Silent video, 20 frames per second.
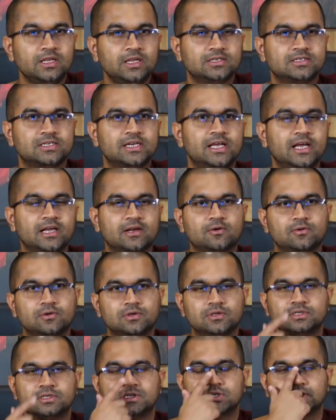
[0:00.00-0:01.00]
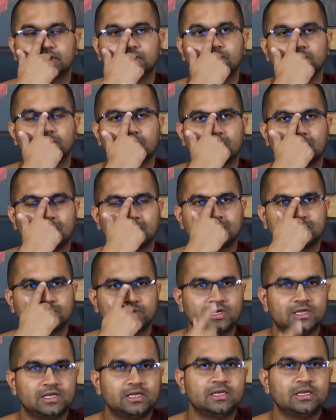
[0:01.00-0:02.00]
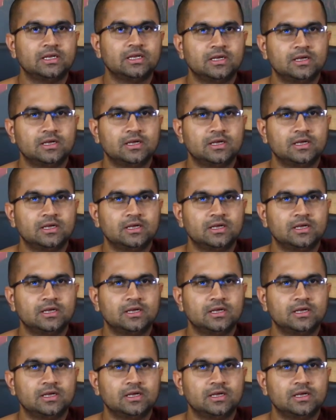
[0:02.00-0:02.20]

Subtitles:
Yesterday I couldn't do the class, so I